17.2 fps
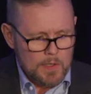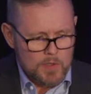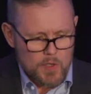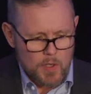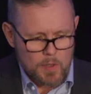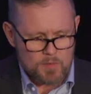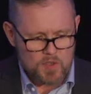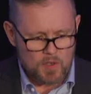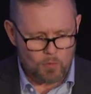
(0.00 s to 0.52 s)
In
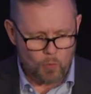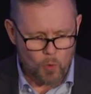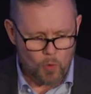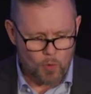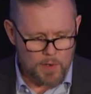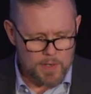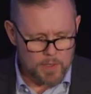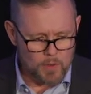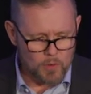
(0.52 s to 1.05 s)
terms of
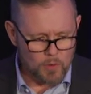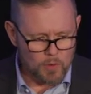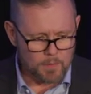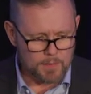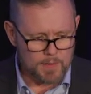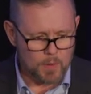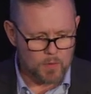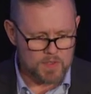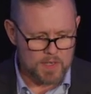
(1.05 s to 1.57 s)
War Eagle,
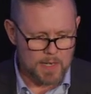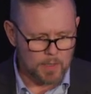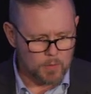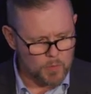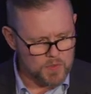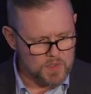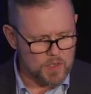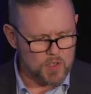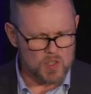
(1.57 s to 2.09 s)
that was an
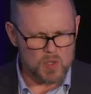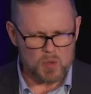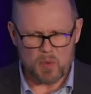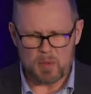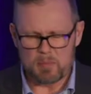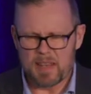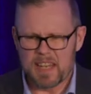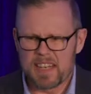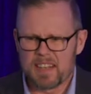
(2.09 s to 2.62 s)
acquisition
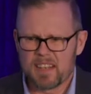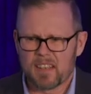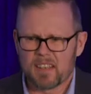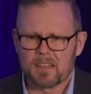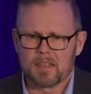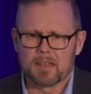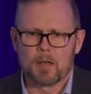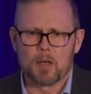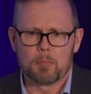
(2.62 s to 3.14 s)
we made
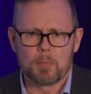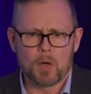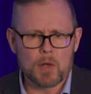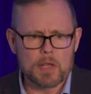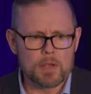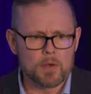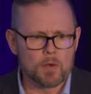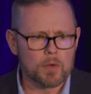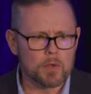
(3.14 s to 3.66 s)
uh, about
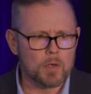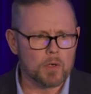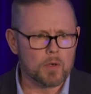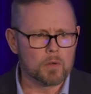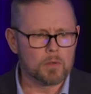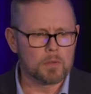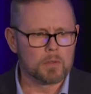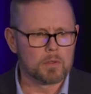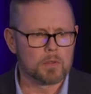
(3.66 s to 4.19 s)
a year
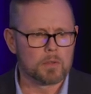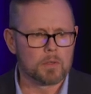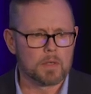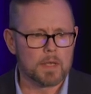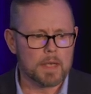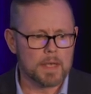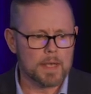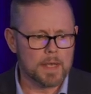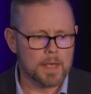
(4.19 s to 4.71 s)
ago.
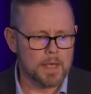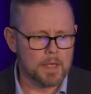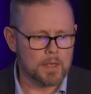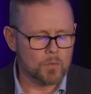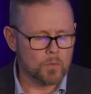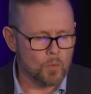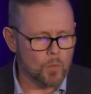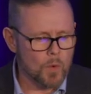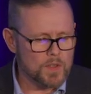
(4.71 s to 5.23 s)

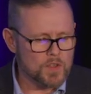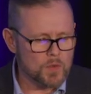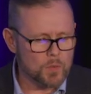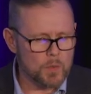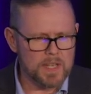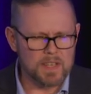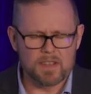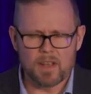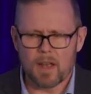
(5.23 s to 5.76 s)
And
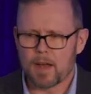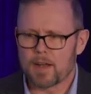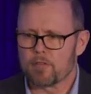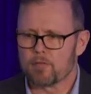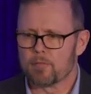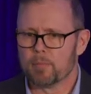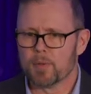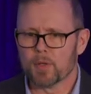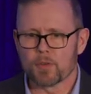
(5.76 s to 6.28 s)
once we had kind
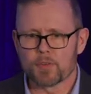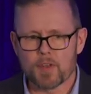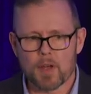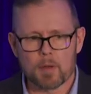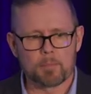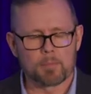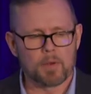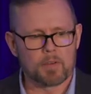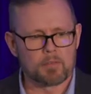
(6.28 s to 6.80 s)
of built
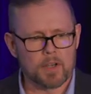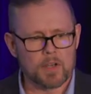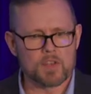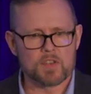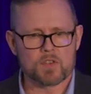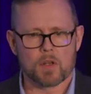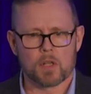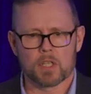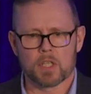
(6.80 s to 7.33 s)
up a very
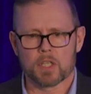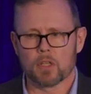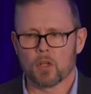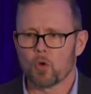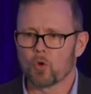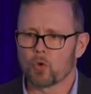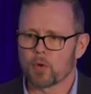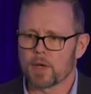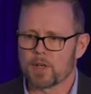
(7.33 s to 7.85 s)
solid
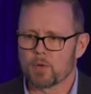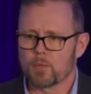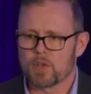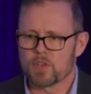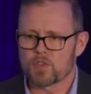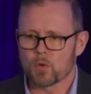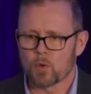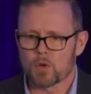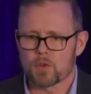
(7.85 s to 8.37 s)
low-grade
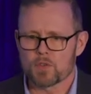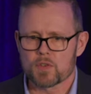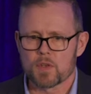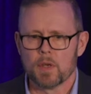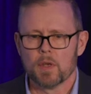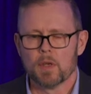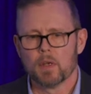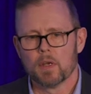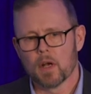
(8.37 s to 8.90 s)
resource
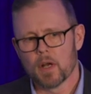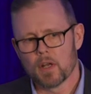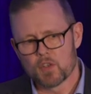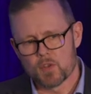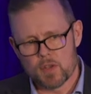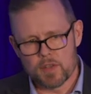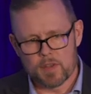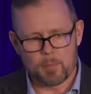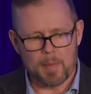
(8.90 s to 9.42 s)
uh,
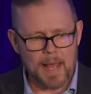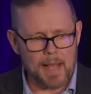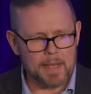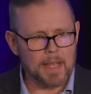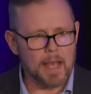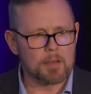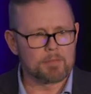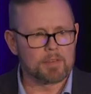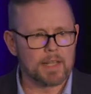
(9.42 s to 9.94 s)
in the
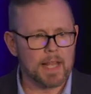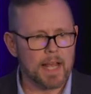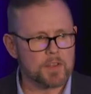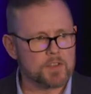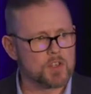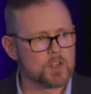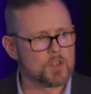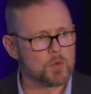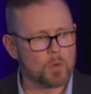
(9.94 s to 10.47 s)
back half of
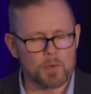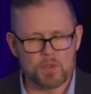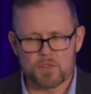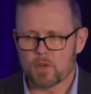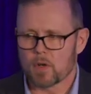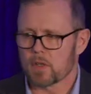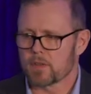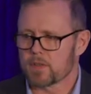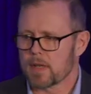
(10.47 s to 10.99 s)
last year's when we
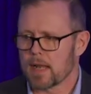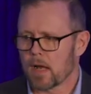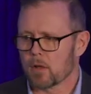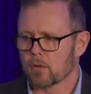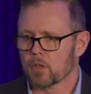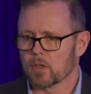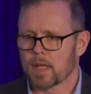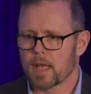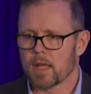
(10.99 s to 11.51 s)
started to now
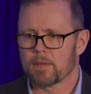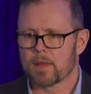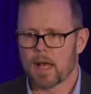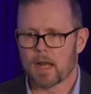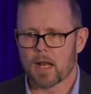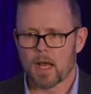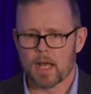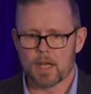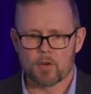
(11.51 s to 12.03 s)
look at
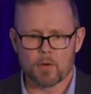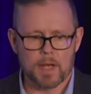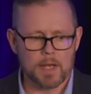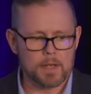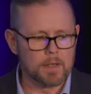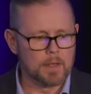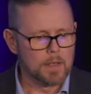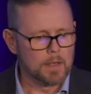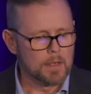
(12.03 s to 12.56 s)
that high
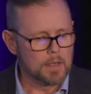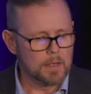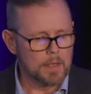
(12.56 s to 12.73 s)
grade.